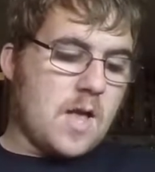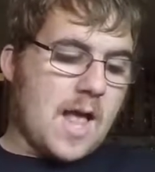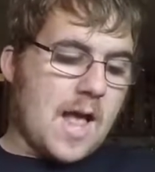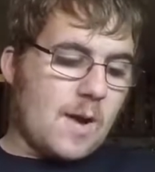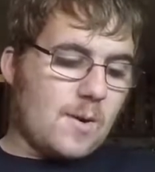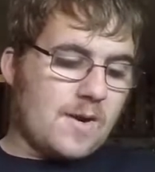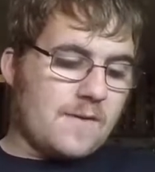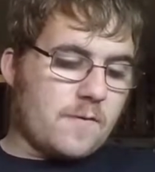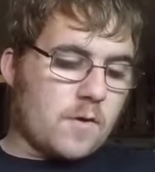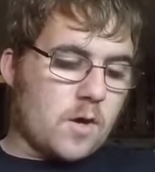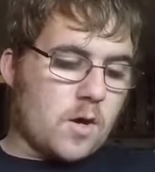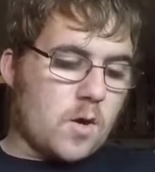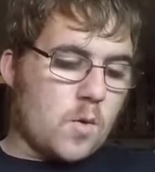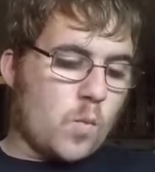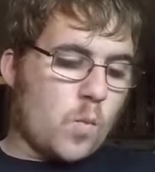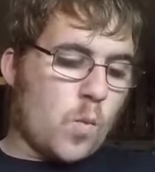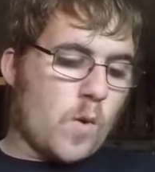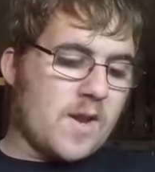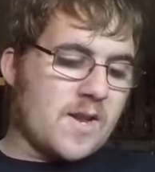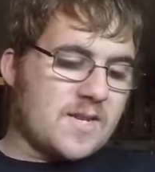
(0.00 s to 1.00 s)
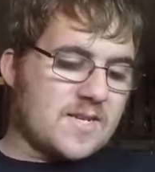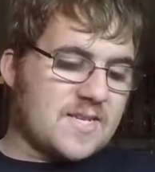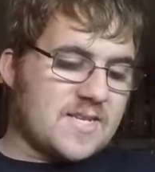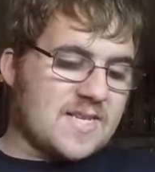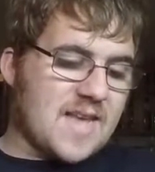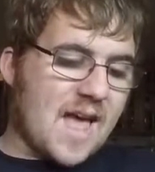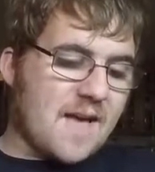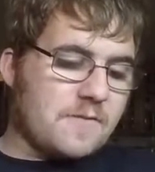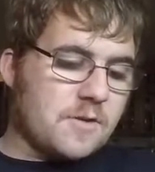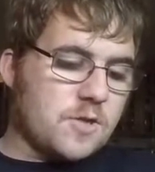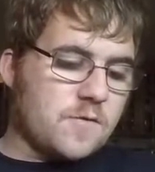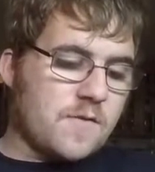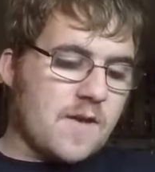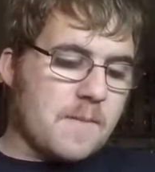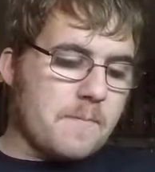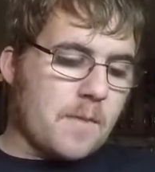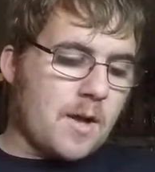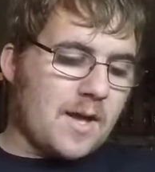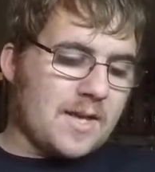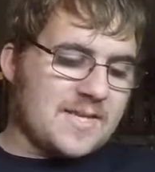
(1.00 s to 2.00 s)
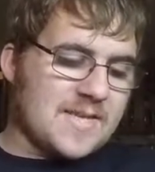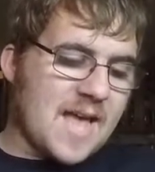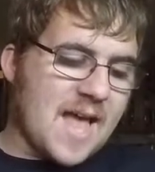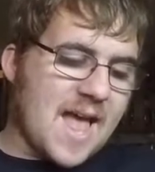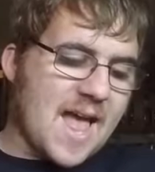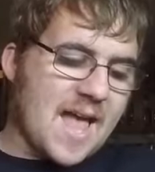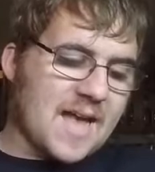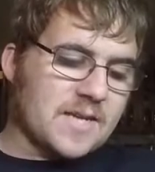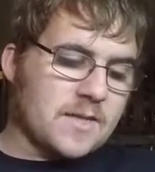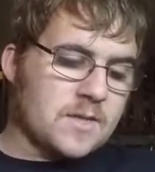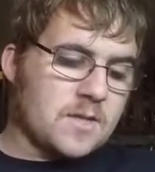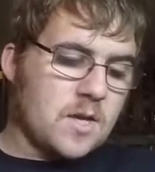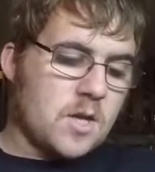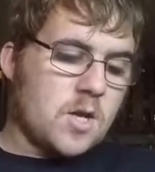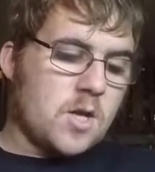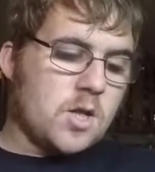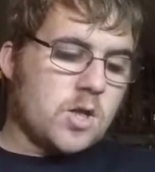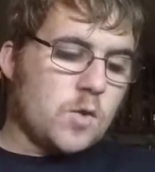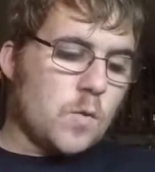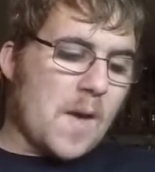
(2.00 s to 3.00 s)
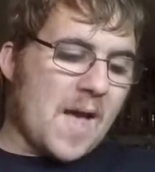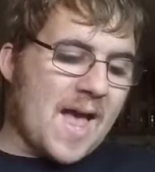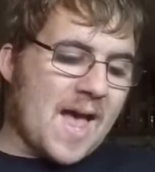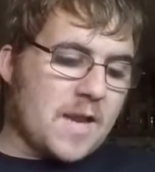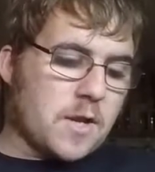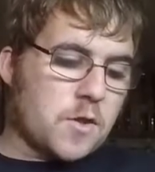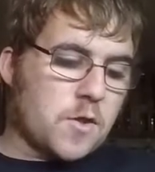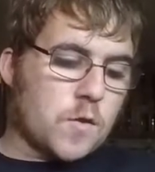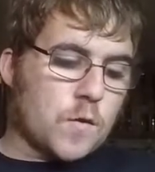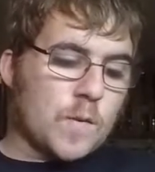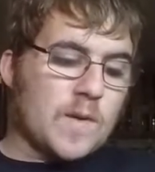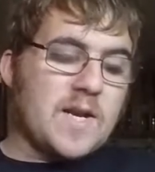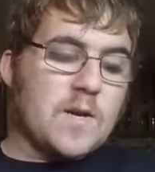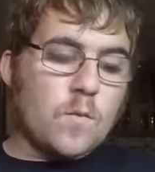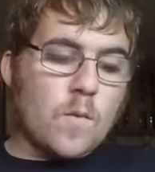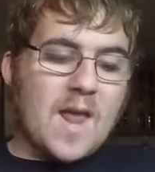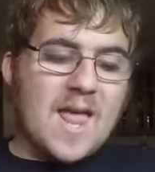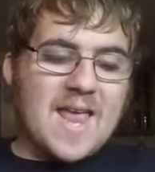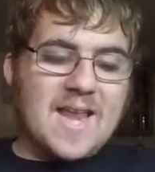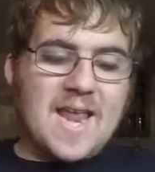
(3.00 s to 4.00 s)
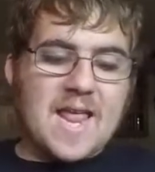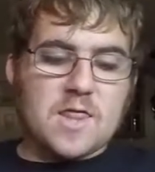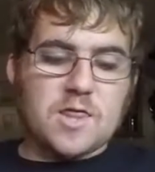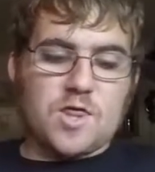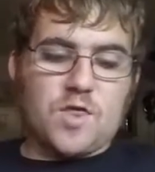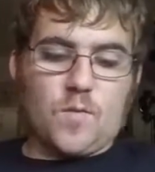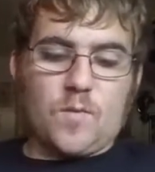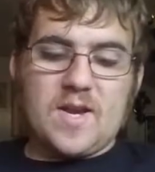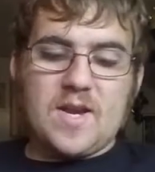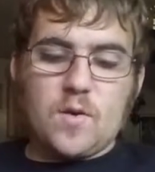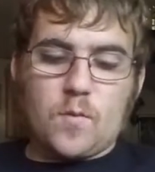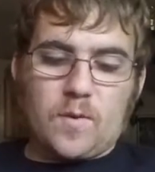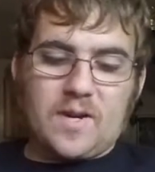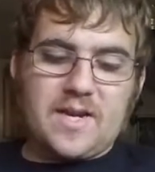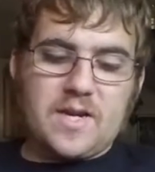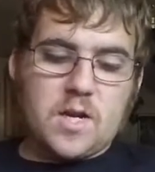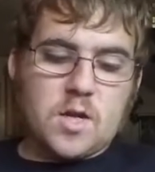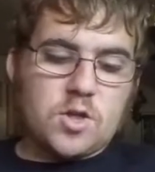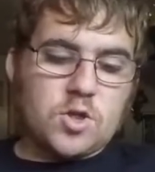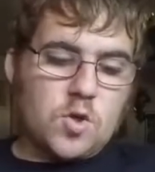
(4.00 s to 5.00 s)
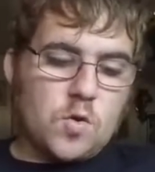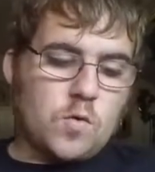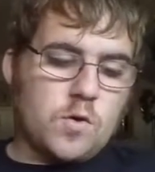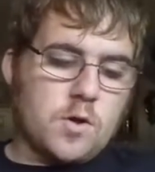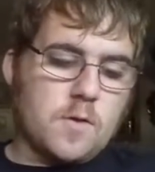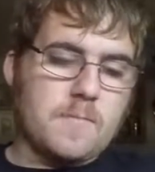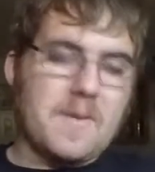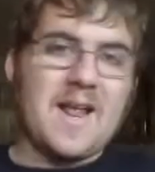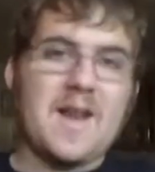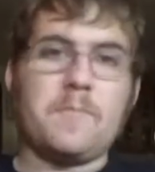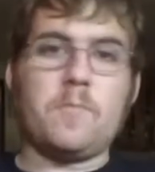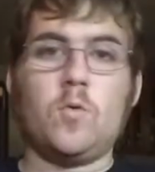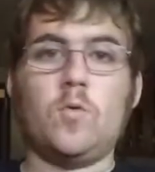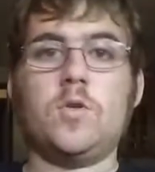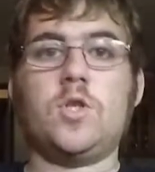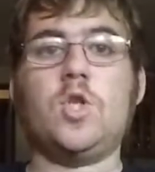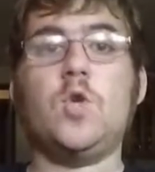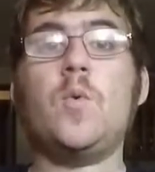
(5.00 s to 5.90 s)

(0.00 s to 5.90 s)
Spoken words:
However, when Savage Ventmaw attacks, you add 3 red and 3 green to your mana pool.